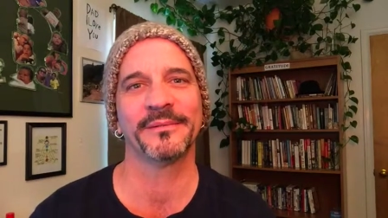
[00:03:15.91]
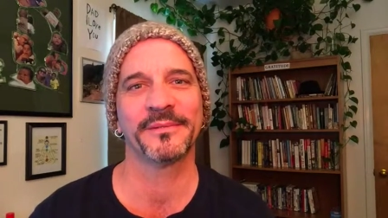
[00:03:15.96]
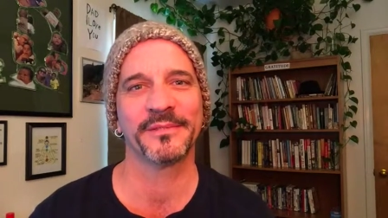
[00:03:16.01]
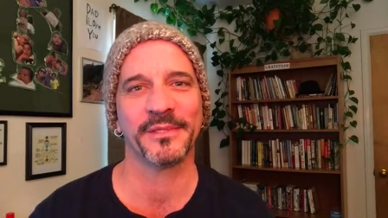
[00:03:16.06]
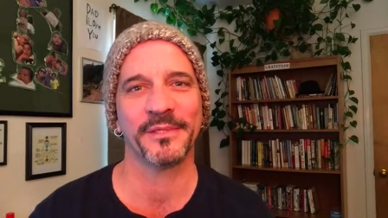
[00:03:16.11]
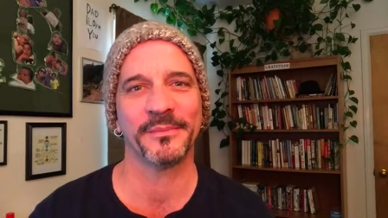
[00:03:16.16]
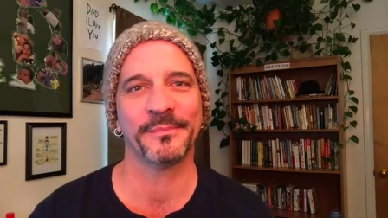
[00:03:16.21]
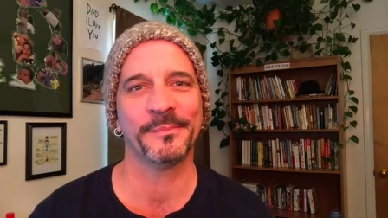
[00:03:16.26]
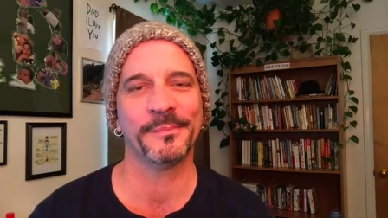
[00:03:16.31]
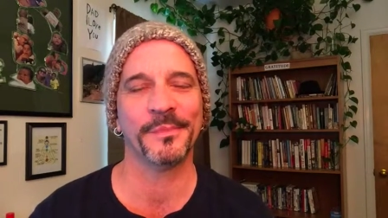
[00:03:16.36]

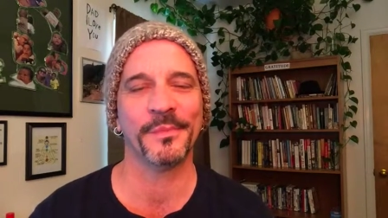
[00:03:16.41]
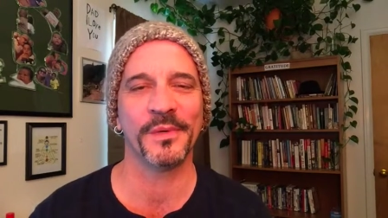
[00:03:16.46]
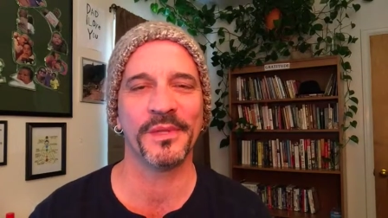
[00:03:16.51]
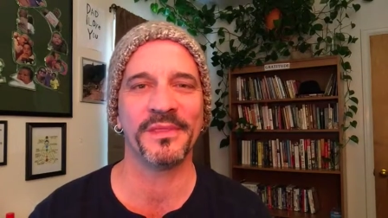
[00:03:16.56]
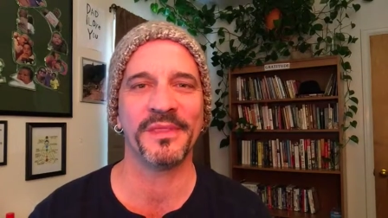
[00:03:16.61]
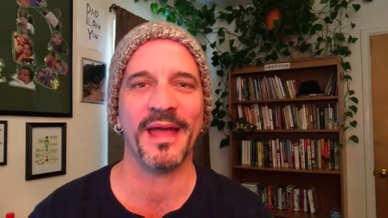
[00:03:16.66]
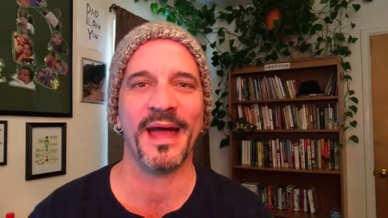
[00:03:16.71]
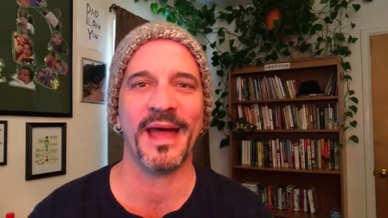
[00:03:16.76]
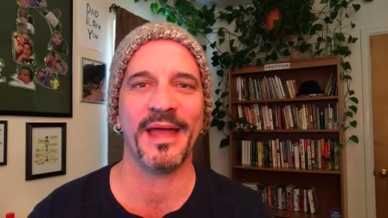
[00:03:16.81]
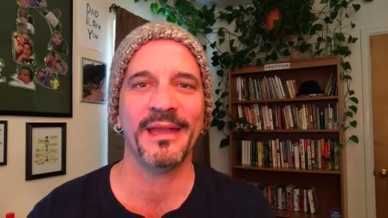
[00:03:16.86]
So,
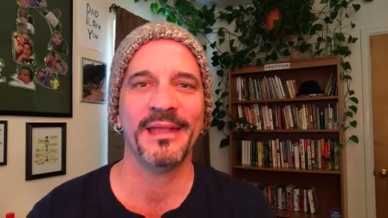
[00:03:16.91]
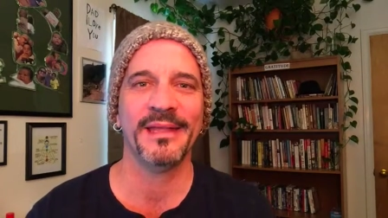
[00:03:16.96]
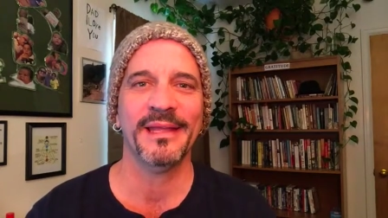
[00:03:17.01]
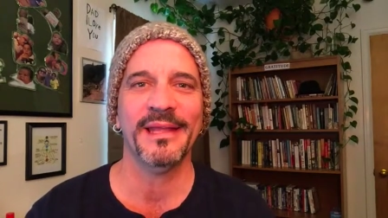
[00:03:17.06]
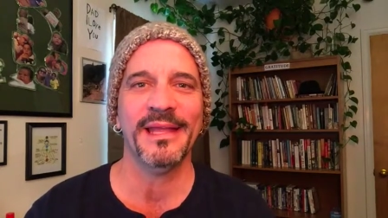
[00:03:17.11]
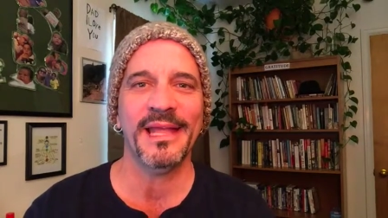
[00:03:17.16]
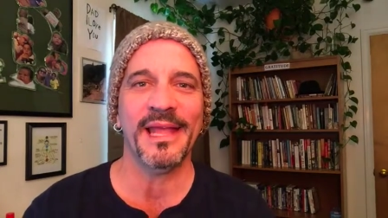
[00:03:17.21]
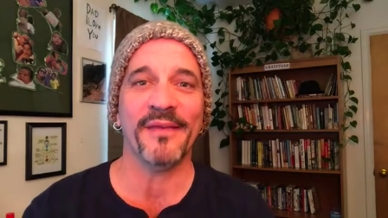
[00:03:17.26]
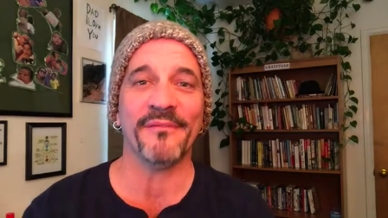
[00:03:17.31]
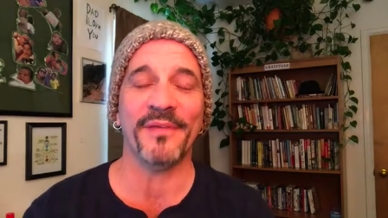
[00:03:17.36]
with that,
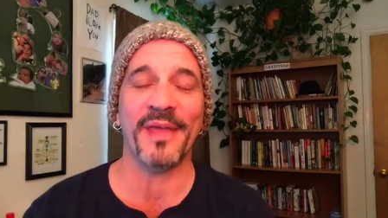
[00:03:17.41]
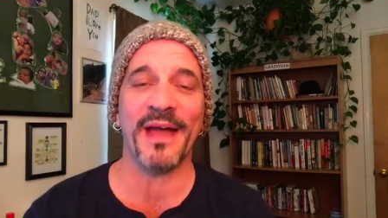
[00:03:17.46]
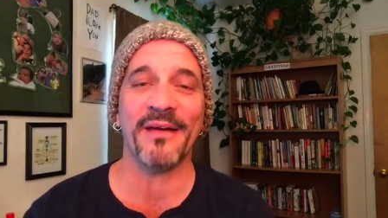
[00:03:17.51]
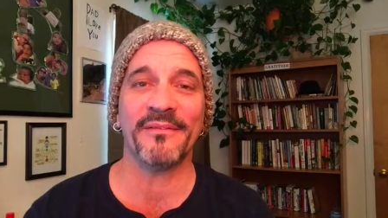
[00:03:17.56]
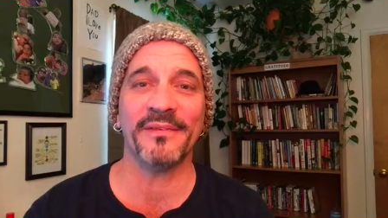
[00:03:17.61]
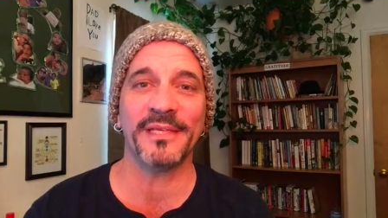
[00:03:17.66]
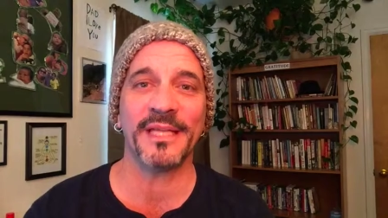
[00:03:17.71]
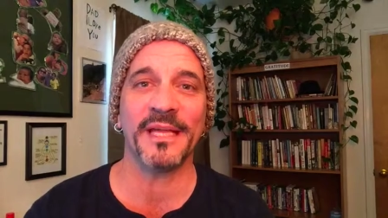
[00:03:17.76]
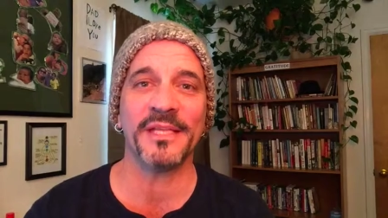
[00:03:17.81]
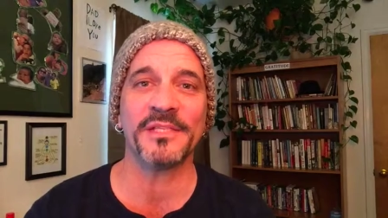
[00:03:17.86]
if you
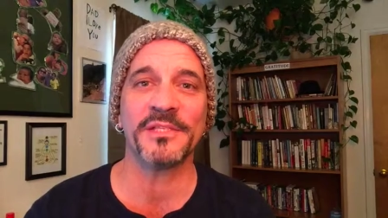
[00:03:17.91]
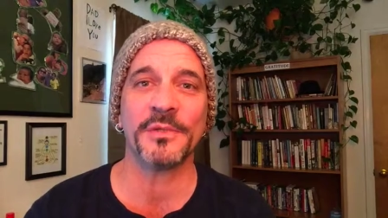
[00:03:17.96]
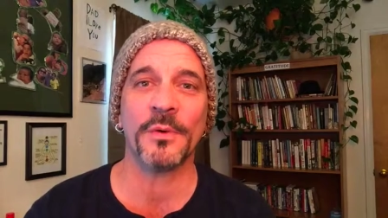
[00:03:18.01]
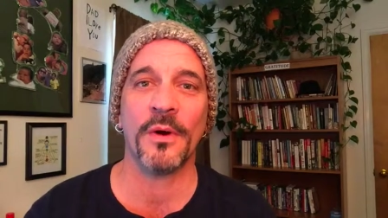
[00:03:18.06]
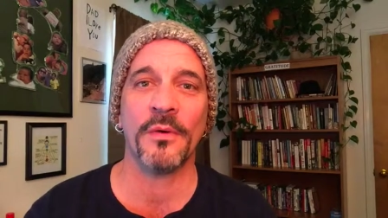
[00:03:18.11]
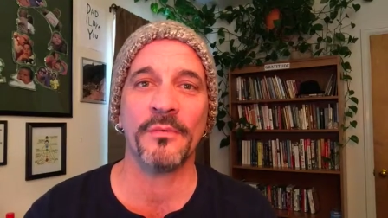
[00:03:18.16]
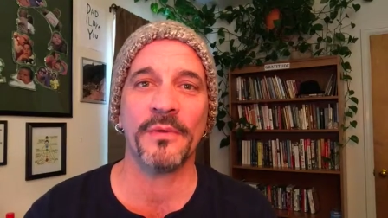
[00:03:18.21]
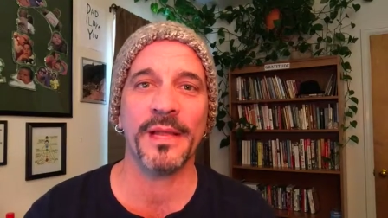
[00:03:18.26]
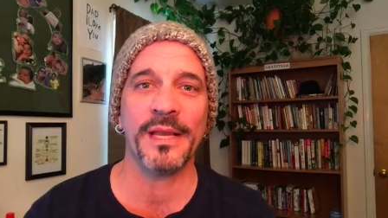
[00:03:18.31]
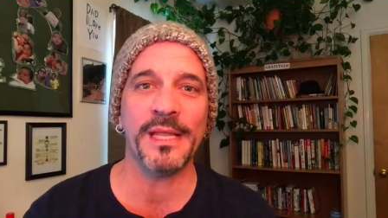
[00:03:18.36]
haven't done so
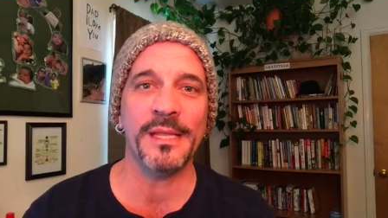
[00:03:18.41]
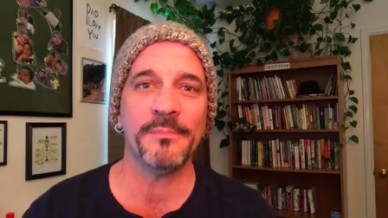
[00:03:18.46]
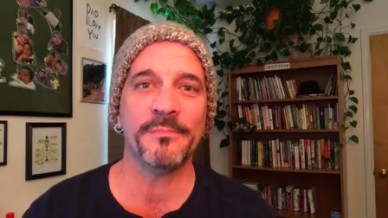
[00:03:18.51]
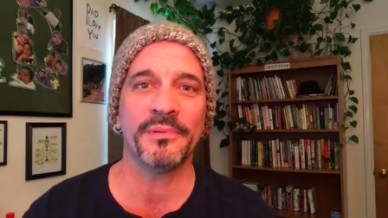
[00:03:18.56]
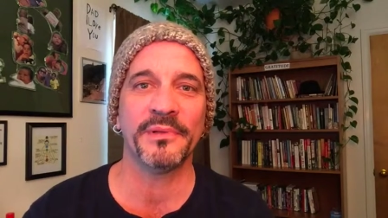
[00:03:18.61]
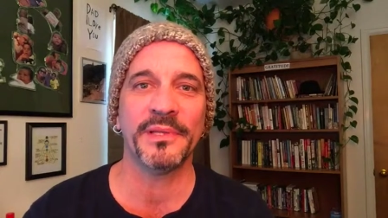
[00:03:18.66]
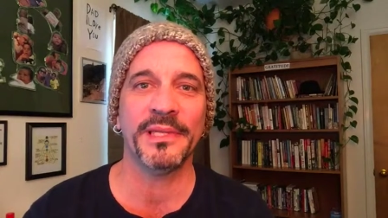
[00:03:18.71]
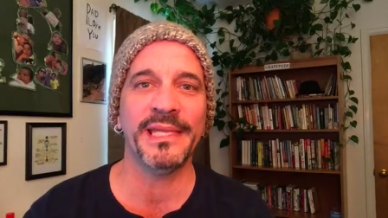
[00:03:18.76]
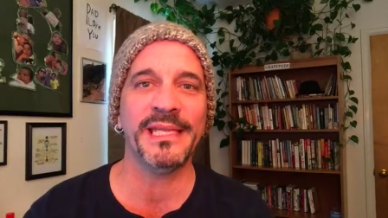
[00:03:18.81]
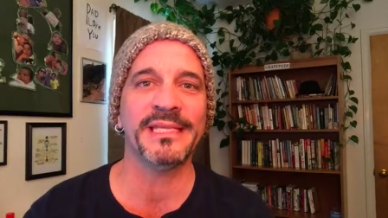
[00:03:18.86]
already,
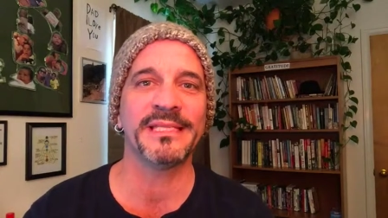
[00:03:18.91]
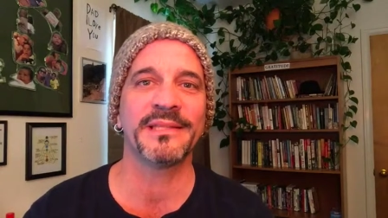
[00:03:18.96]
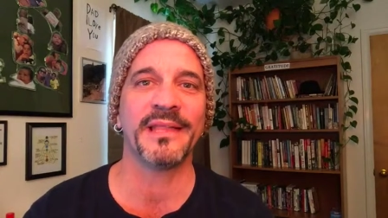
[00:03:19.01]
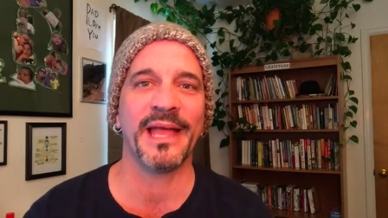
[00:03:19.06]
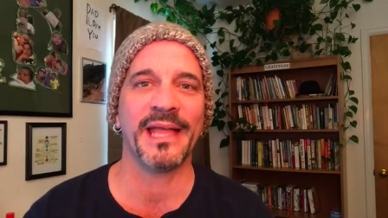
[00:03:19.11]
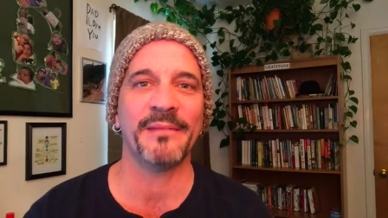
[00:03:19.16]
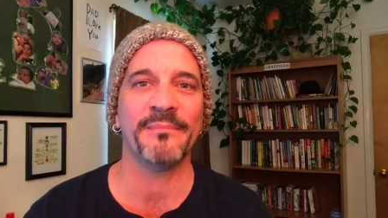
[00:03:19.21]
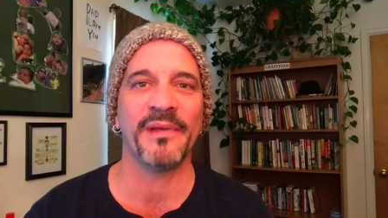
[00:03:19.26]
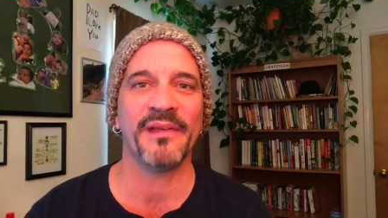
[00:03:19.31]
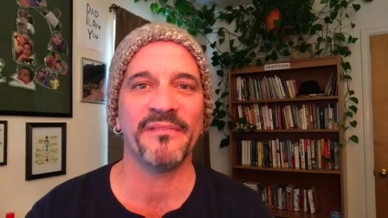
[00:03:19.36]
please
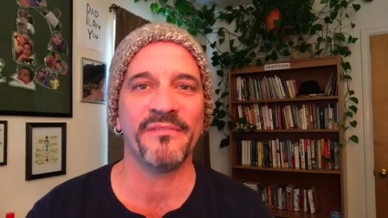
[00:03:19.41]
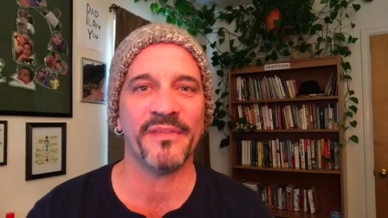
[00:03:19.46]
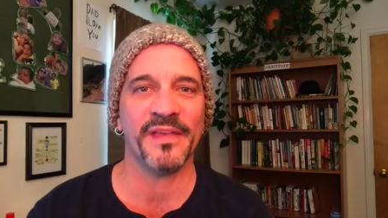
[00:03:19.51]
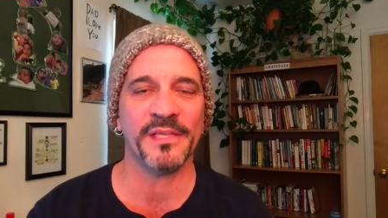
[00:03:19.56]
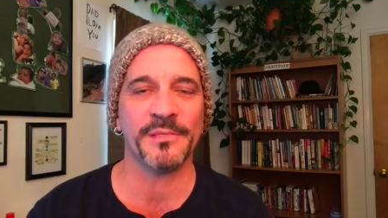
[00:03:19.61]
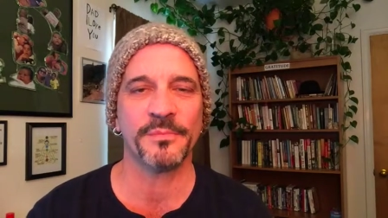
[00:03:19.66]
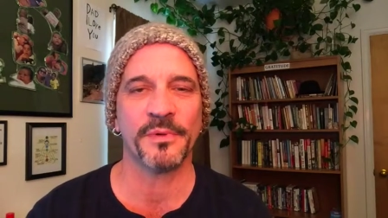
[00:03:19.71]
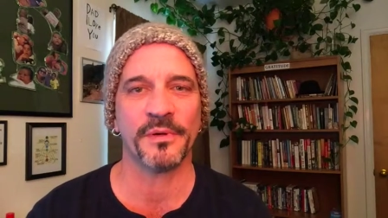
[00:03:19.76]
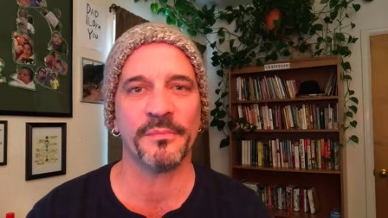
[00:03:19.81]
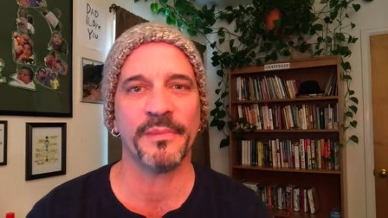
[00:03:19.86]
like my
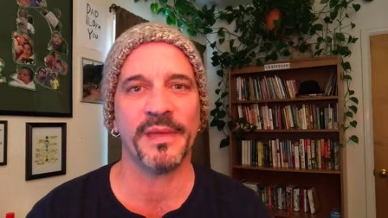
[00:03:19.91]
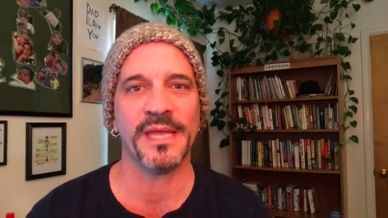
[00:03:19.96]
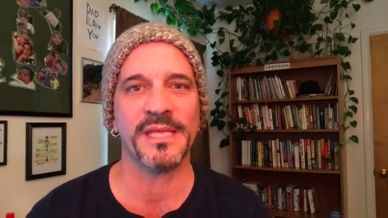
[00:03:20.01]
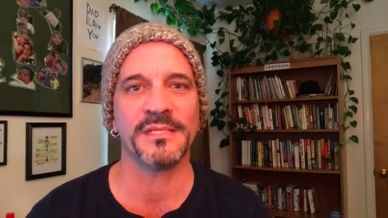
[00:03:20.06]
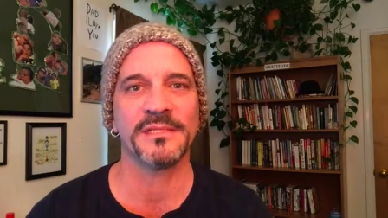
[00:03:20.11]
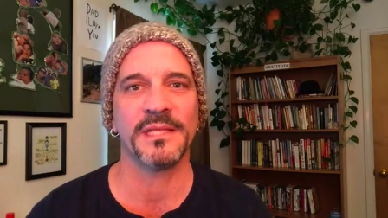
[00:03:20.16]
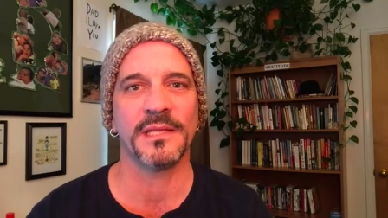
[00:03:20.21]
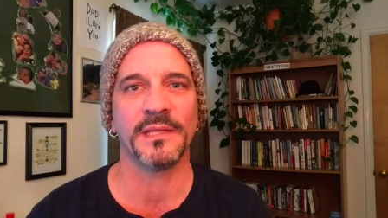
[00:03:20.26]
Facebook page.